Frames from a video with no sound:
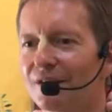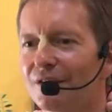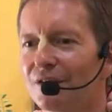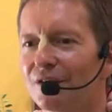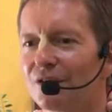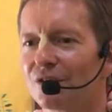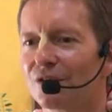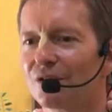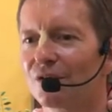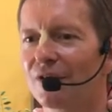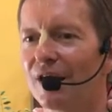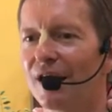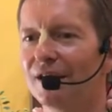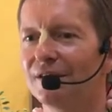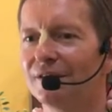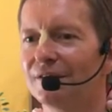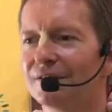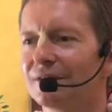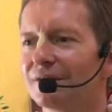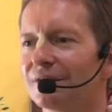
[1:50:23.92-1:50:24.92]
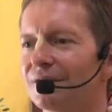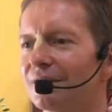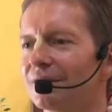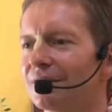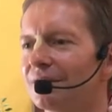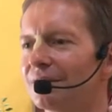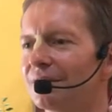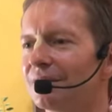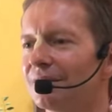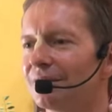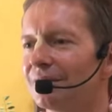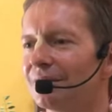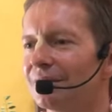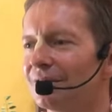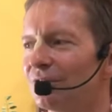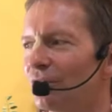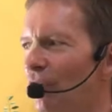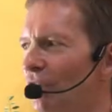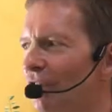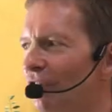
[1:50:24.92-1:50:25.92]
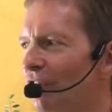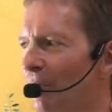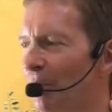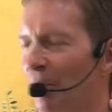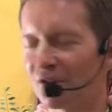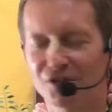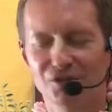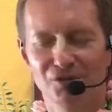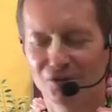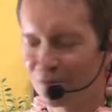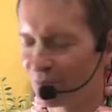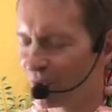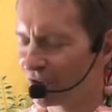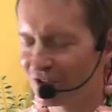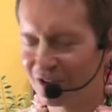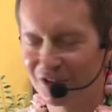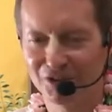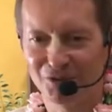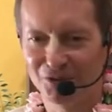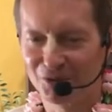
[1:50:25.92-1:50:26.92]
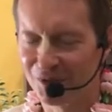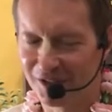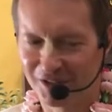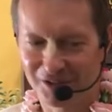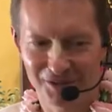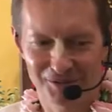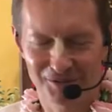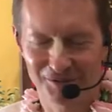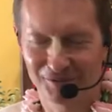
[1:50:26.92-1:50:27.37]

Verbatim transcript: So then, none of the prostitutes wanted to do this.